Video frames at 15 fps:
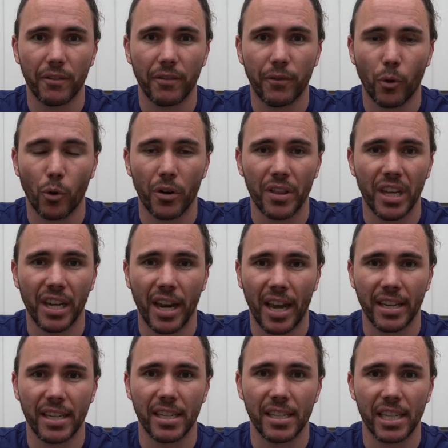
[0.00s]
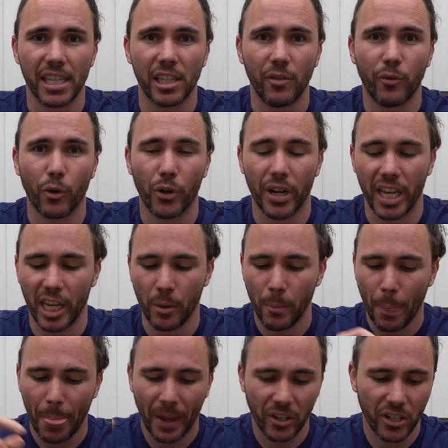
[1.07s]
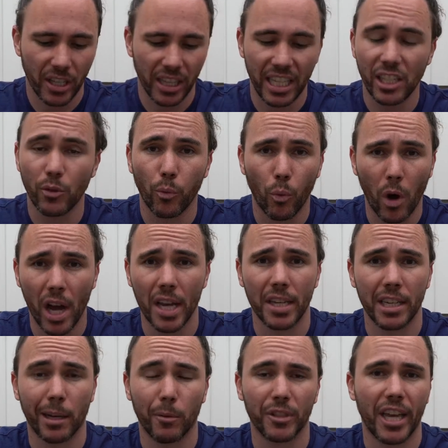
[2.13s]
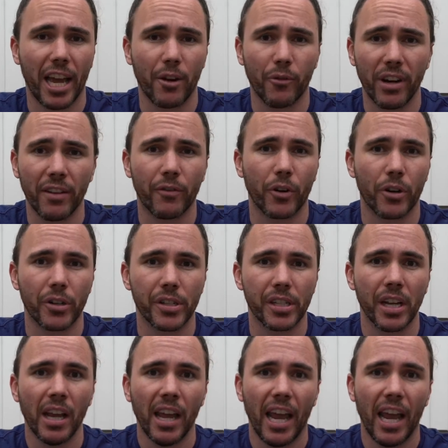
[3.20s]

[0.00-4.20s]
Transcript: for the 1964D. There's at least one double-dyed reverse,